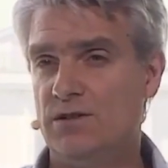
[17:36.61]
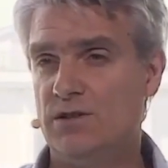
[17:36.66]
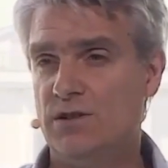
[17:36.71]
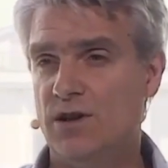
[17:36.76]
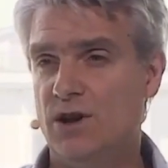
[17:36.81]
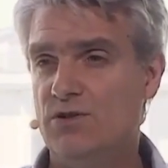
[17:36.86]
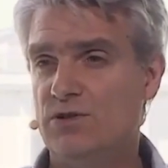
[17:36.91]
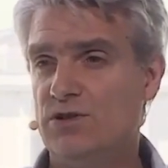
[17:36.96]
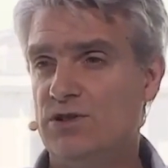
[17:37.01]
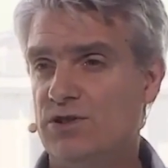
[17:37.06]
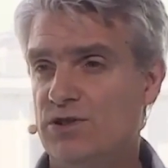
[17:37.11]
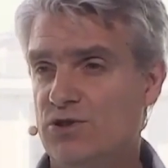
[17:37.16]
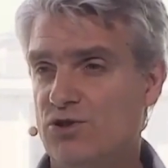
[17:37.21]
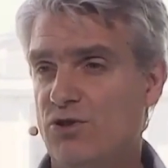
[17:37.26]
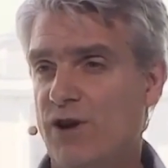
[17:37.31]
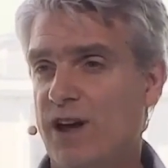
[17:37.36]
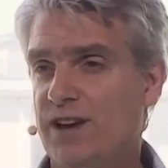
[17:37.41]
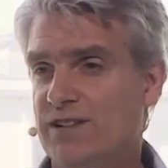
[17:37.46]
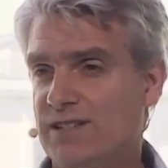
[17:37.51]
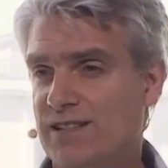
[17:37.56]
don't just
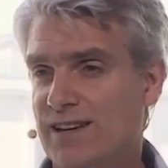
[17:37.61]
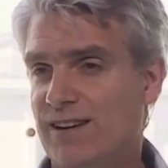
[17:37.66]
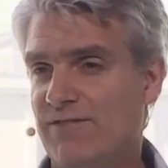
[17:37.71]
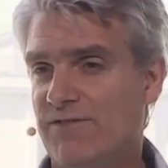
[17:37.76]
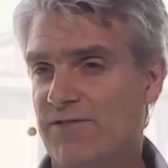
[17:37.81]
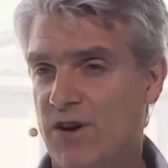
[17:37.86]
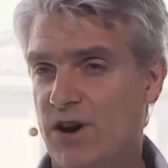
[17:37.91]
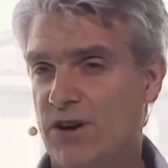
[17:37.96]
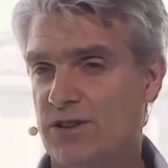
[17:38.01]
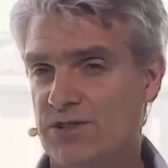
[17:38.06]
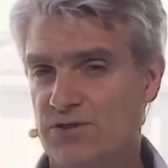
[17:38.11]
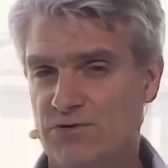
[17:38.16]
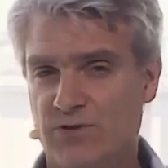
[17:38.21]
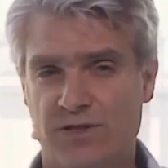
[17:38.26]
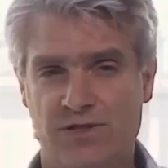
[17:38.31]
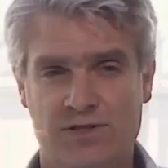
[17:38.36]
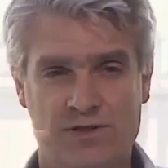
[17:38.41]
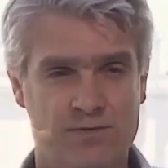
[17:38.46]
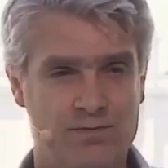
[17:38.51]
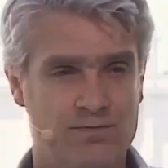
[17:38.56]
train to get faster
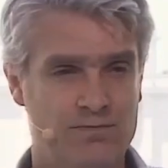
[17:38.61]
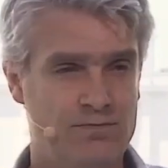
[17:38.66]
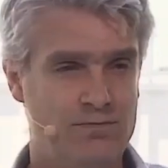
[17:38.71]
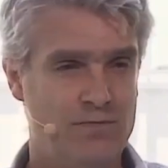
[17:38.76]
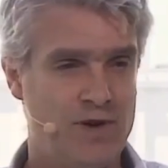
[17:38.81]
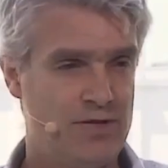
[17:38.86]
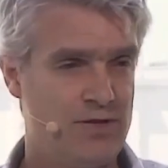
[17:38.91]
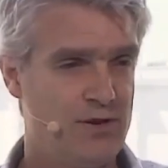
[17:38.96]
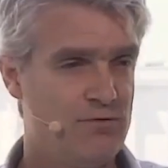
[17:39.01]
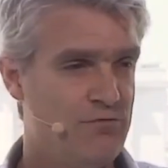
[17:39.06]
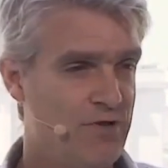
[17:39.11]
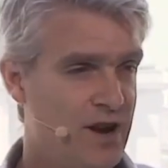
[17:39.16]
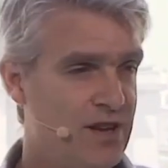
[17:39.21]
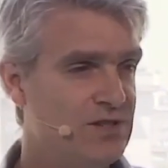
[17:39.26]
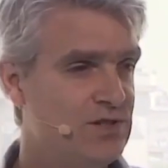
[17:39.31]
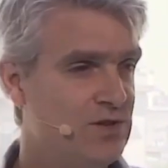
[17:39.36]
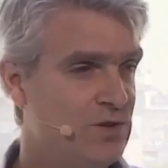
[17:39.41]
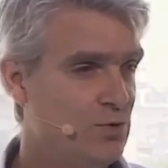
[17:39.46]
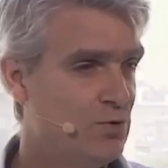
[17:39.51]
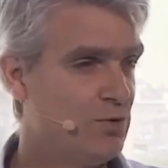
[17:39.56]
at the
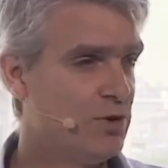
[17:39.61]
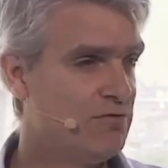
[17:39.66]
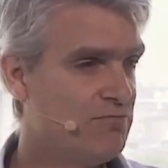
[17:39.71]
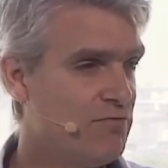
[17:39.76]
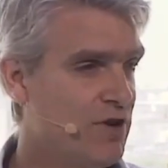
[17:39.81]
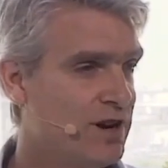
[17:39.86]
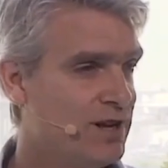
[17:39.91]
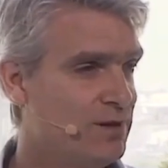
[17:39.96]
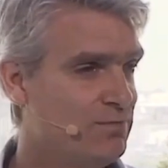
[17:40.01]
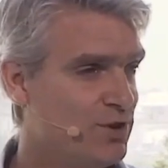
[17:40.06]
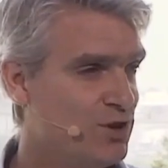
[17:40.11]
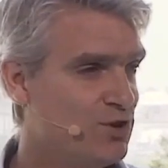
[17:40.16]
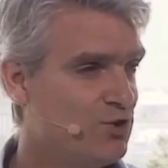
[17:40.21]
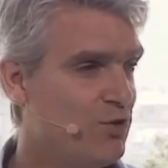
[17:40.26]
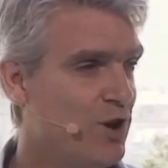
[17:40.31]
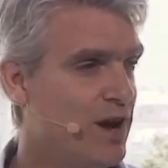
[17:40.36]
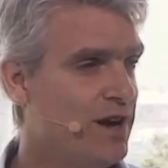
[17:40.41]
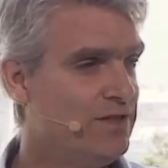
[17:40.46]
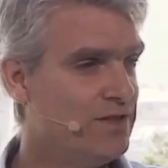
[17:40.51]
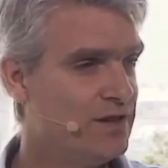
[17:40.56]
race you're already running, but
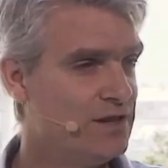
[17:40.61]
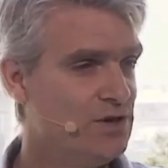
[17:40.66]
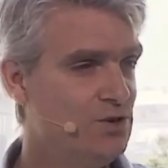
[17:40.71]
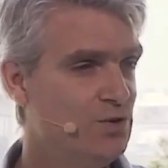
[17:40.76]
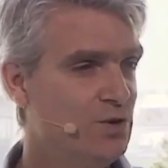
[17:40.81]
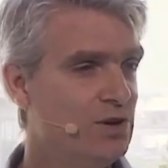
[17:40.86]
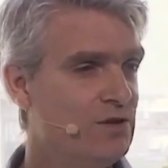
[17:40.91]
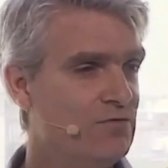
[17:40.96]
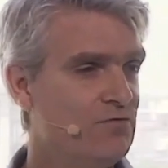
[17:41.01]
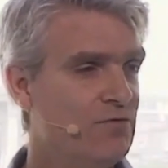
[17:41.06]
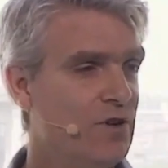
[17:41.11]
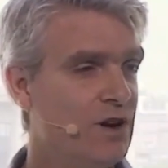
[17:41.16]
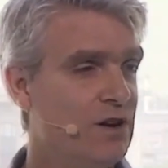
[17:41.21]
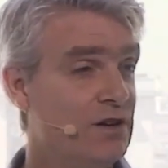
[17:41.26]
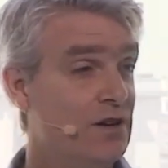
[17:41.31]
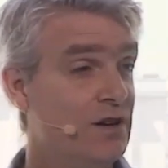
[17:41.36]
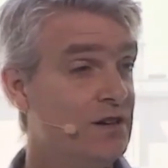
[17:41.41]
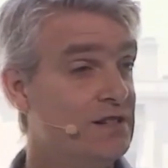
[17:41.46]
train that you can run a